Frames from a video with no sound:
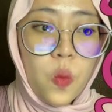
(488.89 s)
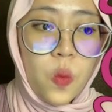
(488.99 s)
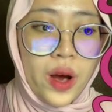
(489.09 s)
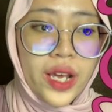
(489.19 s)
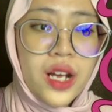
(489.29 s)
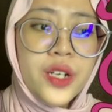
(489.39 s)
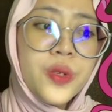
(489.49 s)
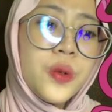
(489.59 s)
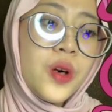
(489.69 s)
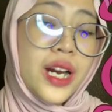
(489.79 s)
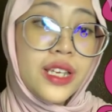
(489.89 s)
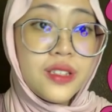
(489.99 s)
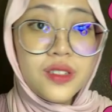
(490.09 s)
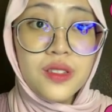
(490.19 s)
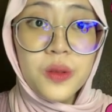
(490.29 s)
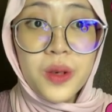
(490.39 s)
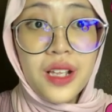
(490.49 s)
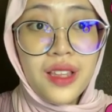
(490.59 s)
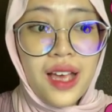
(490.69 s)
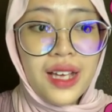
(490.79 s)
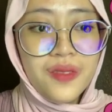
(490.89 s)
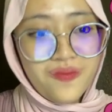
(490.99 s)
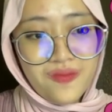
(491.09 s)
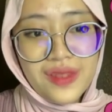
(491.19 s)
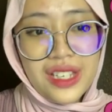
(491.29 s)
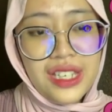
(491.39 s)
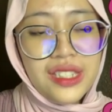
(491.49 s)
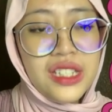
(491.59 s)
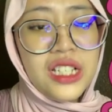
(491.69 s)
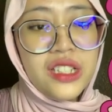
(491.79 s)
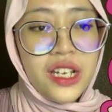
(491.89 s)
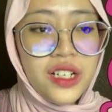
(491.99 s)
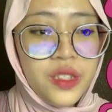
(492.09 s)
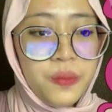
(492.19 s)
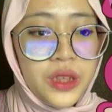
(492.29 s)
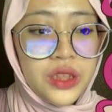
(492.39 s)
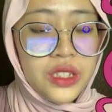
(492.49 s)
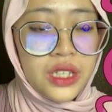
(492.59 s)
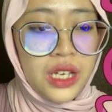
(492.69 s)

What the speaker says: why are you crying, Cinderella? Is it a direct speech?